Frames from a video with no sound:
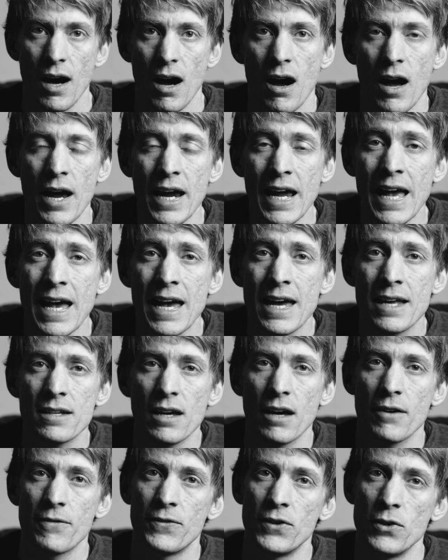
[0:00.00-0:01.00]
I
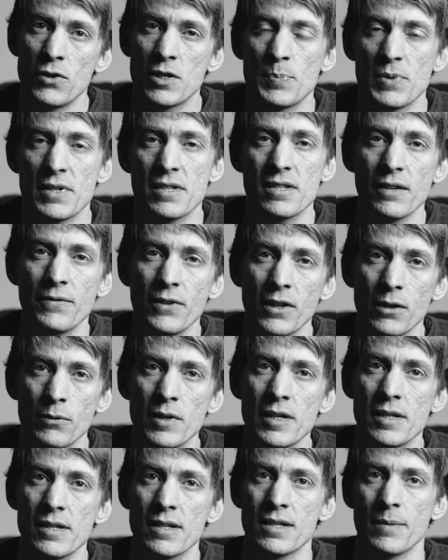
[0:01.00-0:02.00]
had a few specific
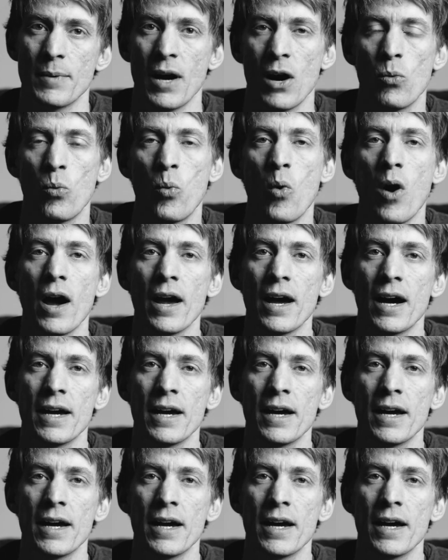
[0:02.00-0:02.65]
reasons about why